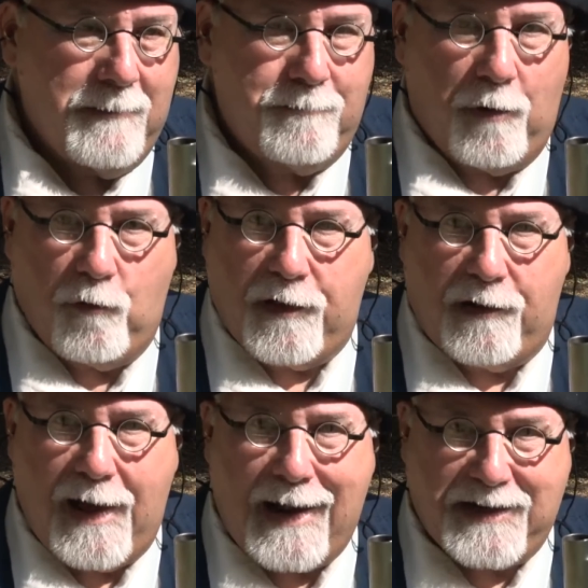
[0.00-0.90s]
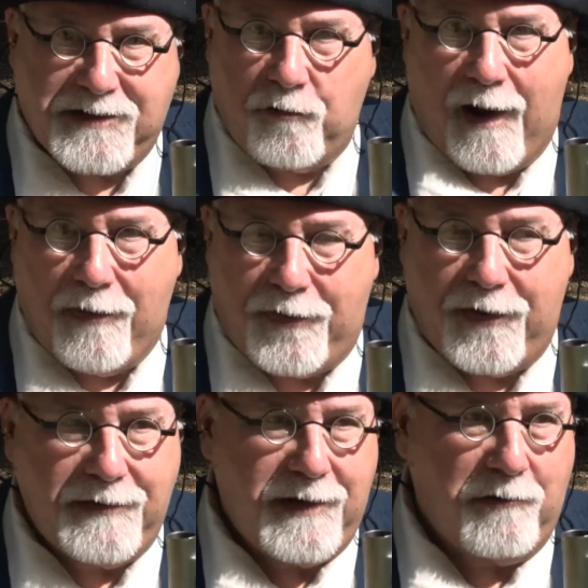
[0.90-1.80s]
but with a lot of
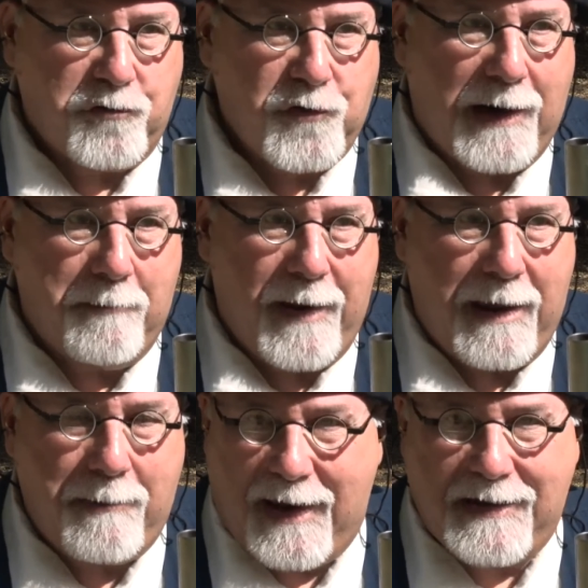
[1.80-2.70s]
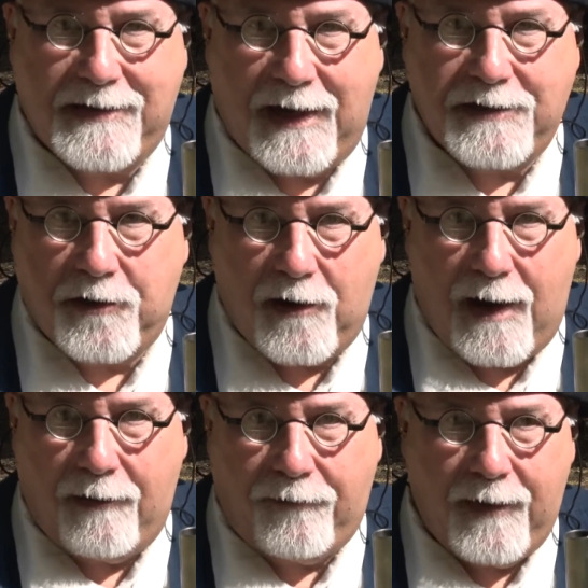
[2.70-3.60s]
strength. Don't try to baby it and touch it
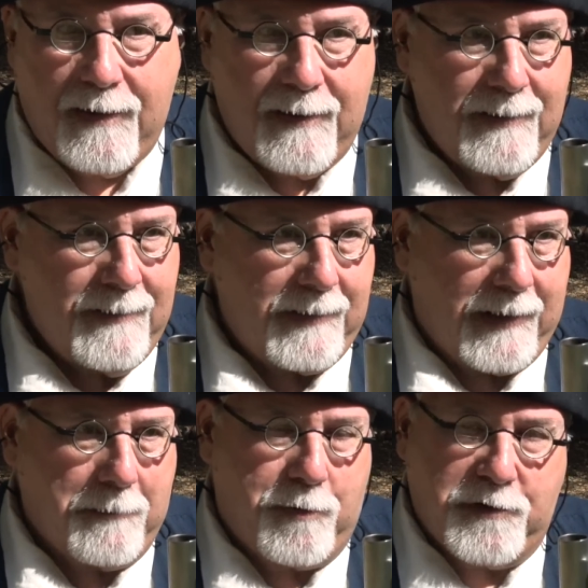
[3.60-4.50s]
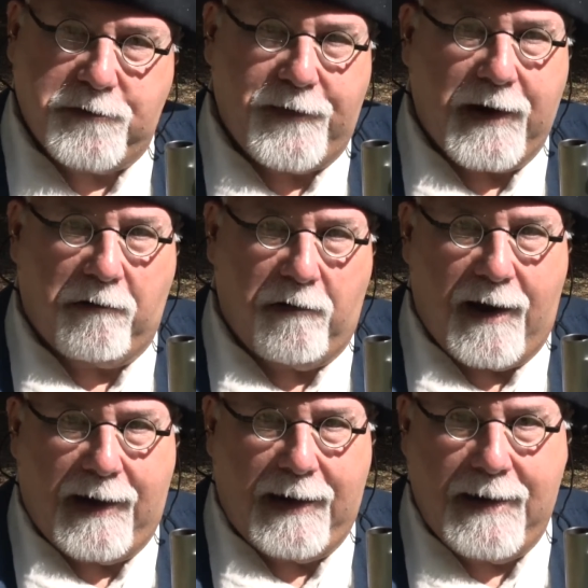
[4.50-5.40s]
off. You gotta put your finger
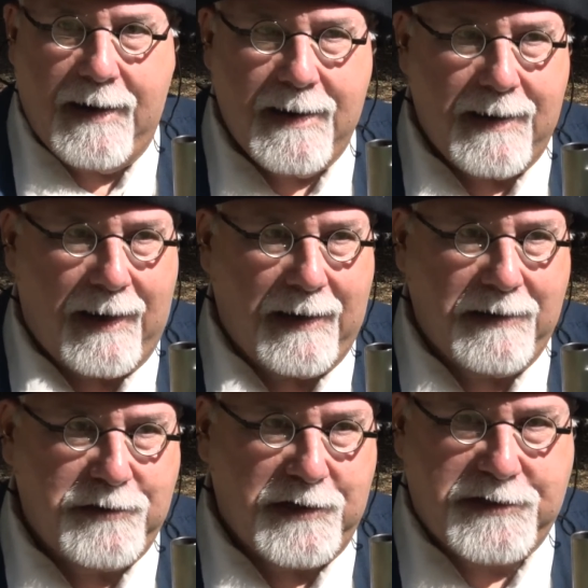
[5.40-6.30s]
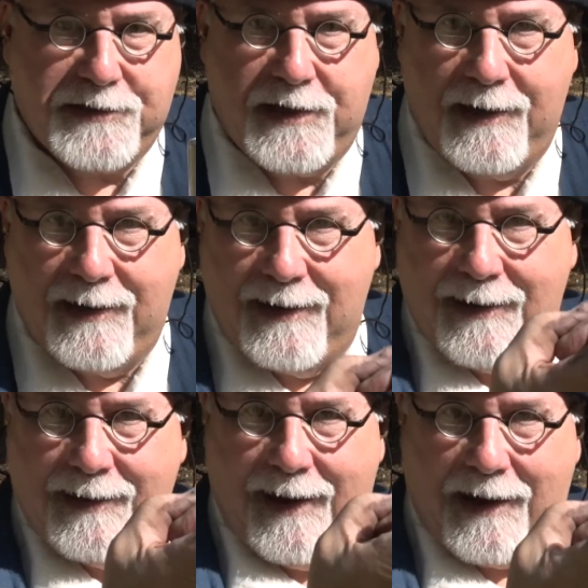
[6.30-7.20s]
on it and just
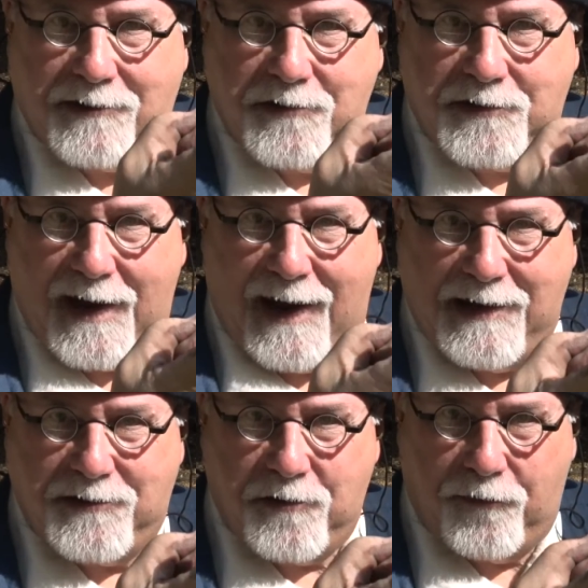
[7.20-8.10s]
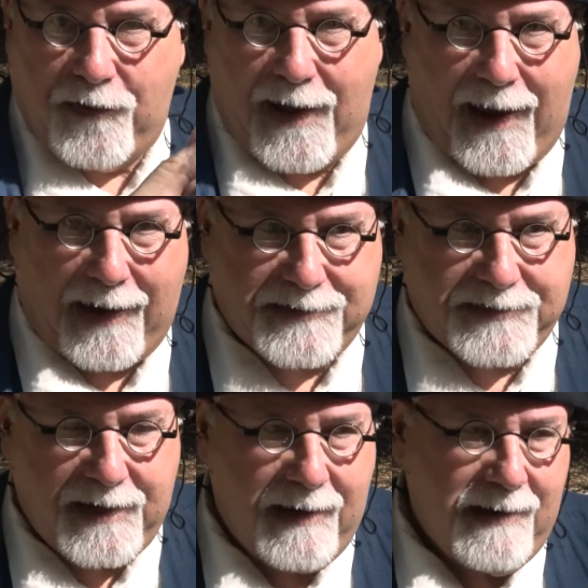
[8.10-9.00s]
exercise your
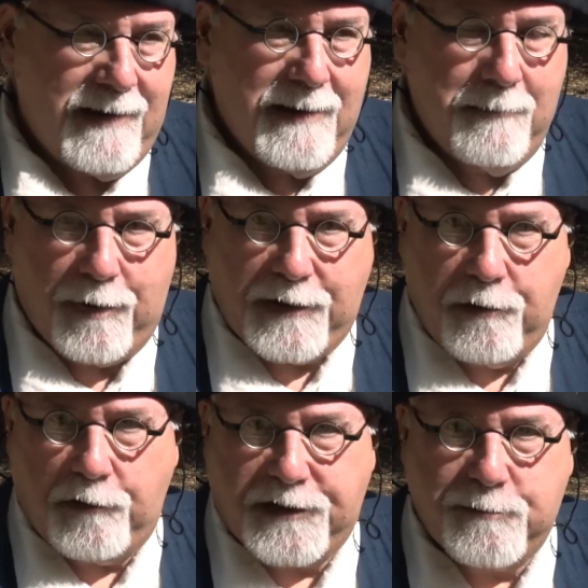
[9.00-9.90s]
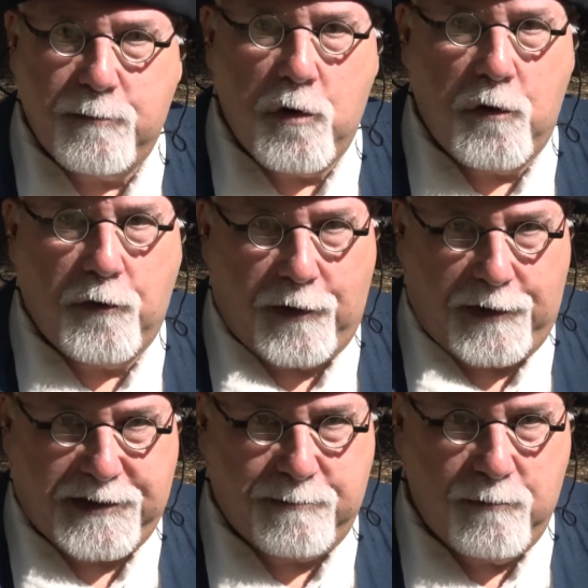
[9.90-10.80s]
flex, but do it
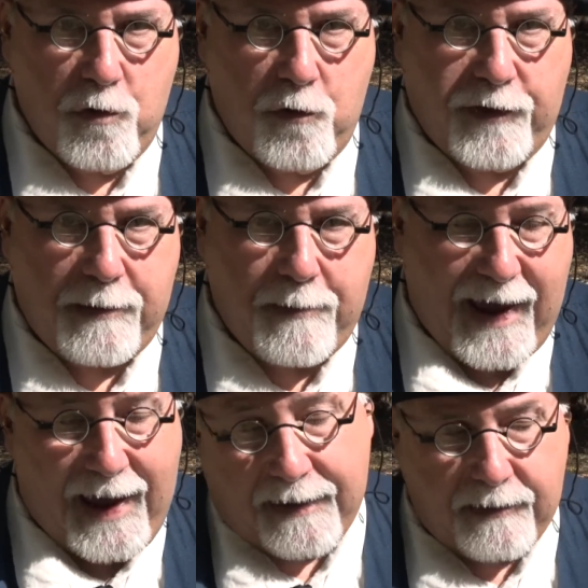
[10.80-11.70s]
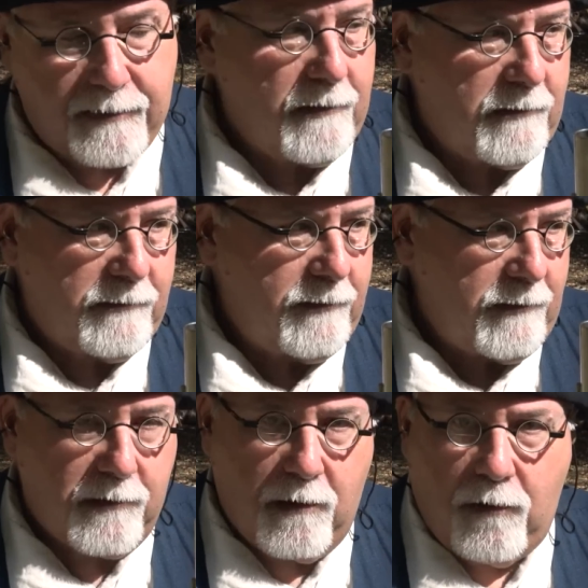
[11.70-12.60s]
smoothly, smoothly back, and
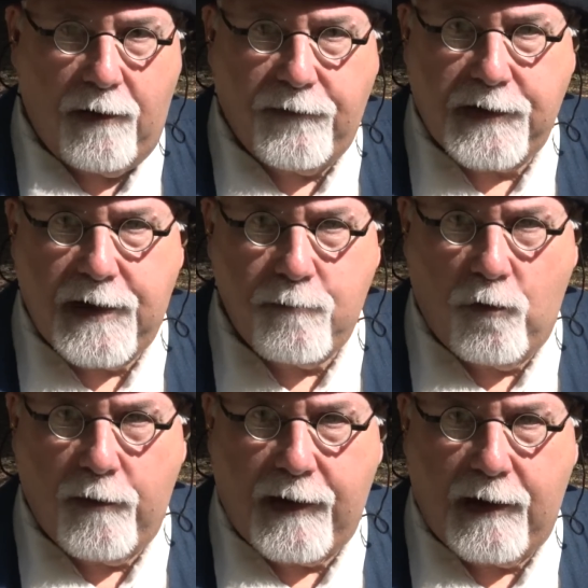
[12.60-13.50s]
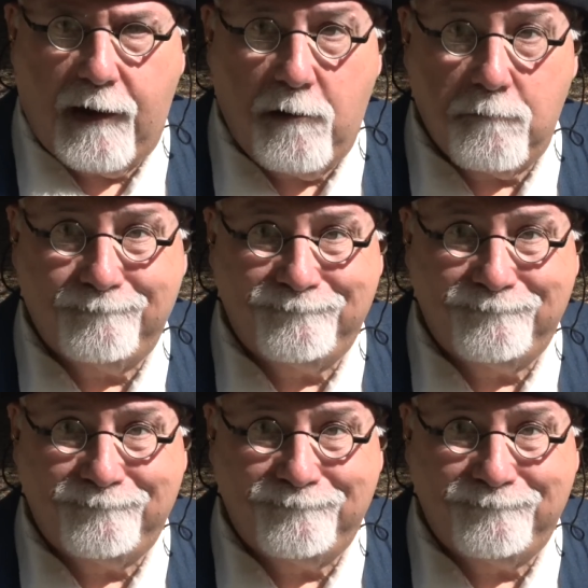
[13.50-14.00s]
it'll go off and keep where they gotta go,